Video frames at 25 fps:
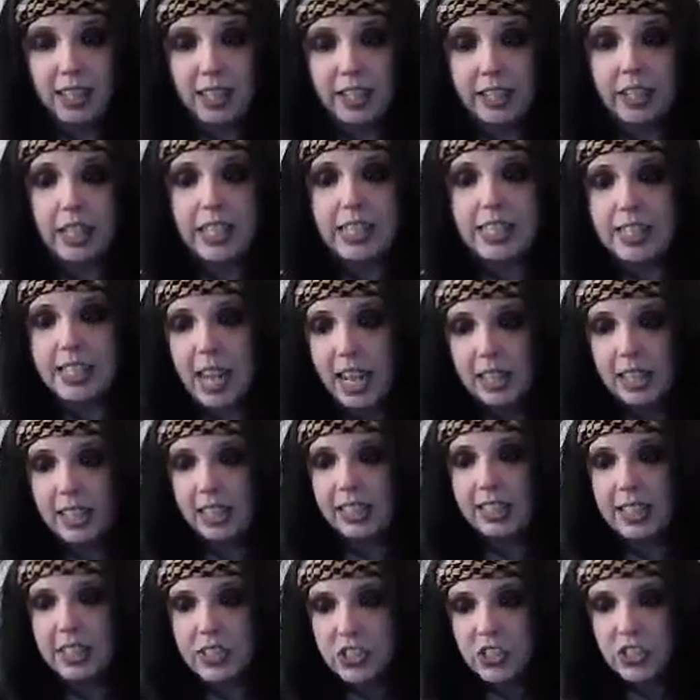like
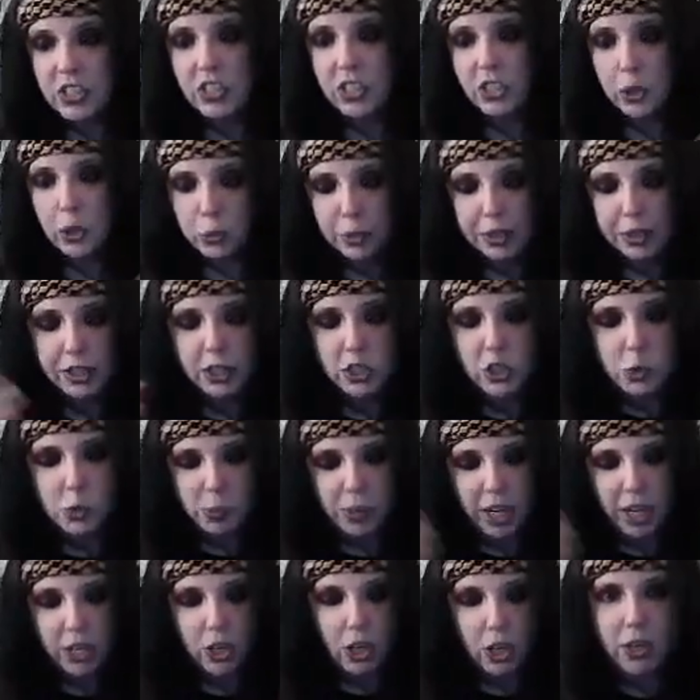this is going to really
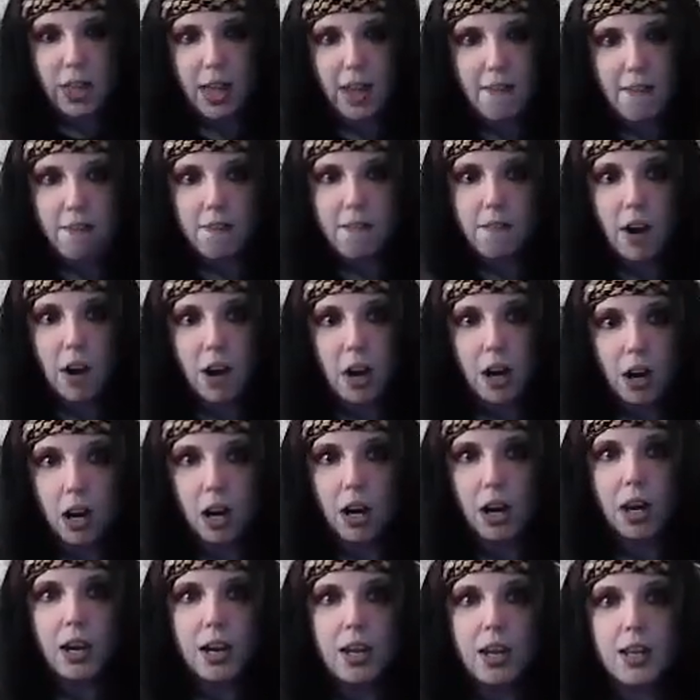spread all that
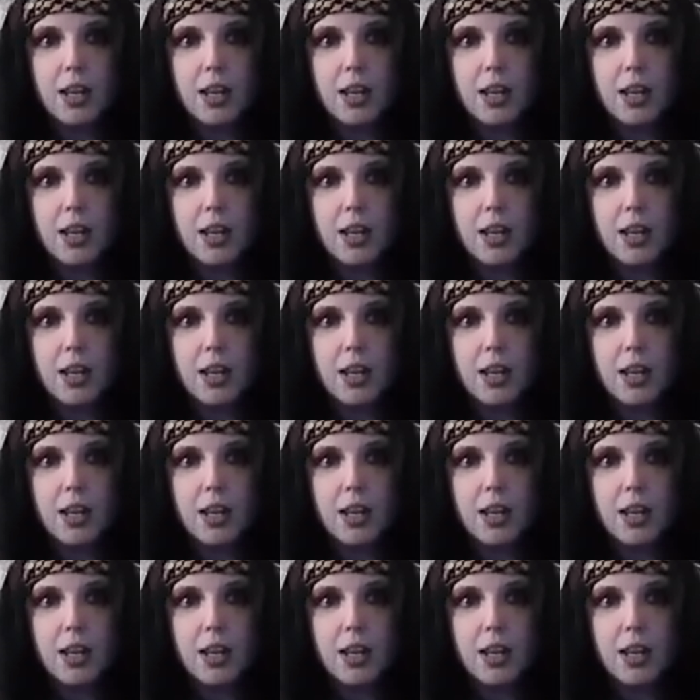far.